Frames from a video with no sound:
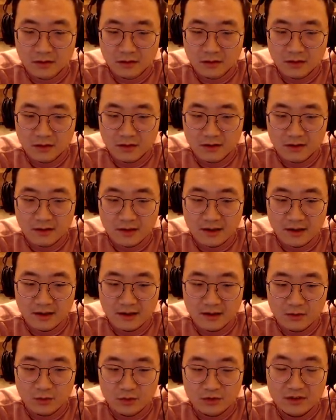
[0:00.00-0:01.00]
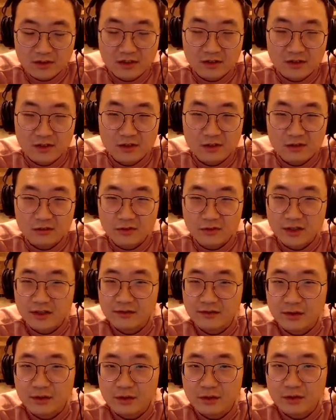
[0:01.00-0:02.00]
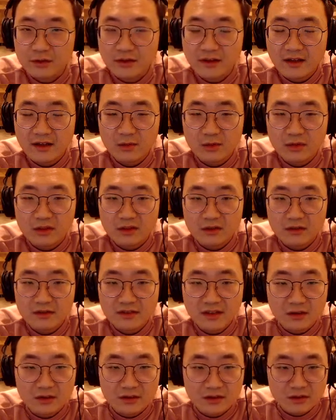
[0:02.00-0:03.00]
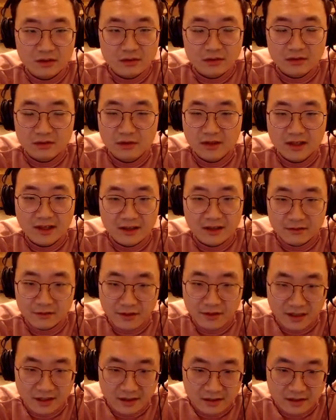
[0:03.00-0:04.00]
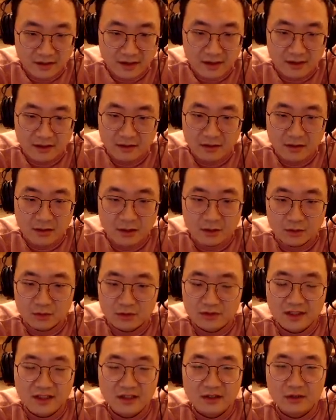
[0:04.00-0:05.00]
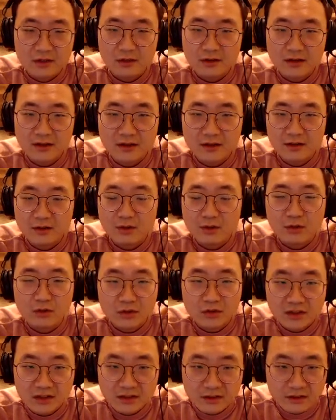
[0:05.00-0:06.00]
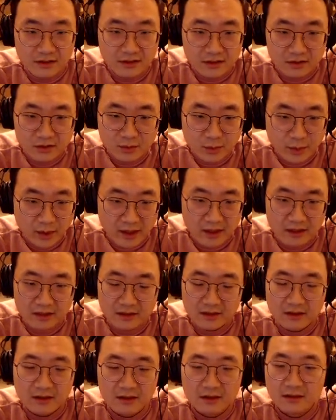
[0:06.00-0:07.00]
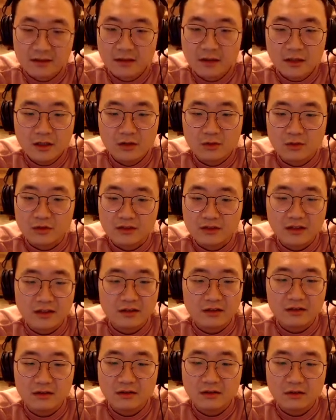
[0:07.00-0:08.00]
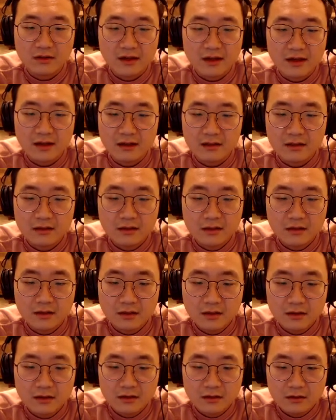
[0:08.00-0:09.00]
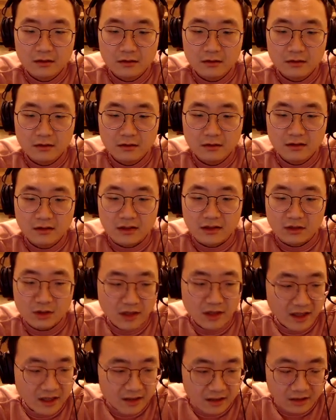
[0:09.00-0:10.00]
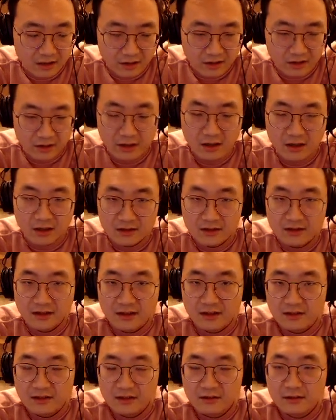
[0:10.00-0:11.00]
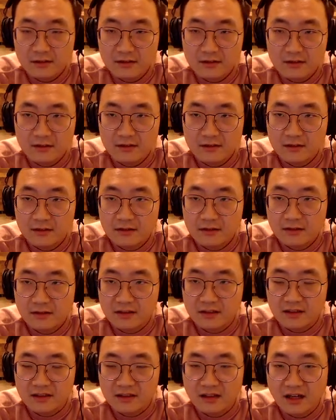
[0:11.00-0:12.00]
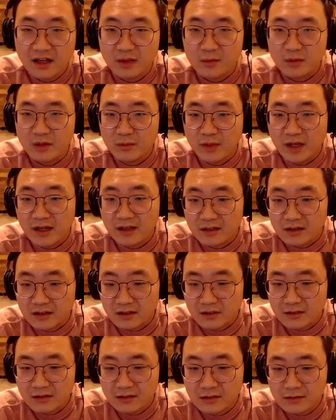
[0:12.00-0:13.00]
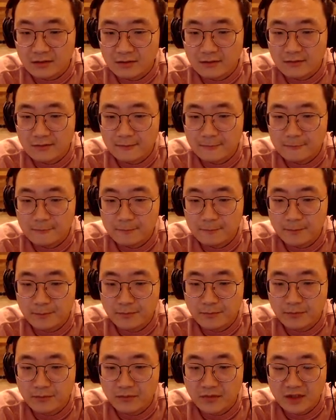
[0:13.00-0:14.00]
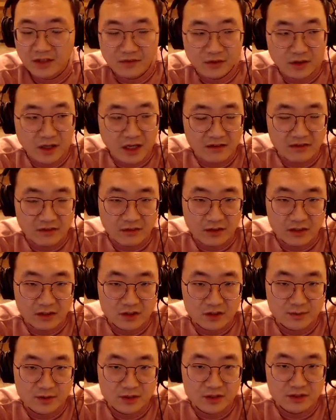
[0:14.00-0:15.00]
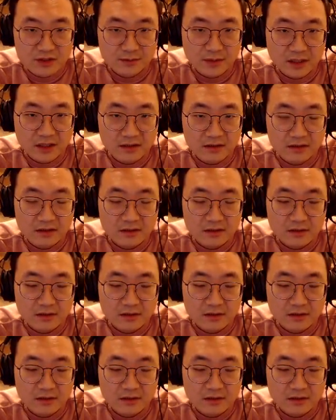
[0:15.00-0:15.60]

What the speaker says: that will tell you to reroll, that will tell you you can't raid, that will tell you that you're holding your guild back, that will tell you that you can't clear content in a timely manner if you have a Retribution paladin.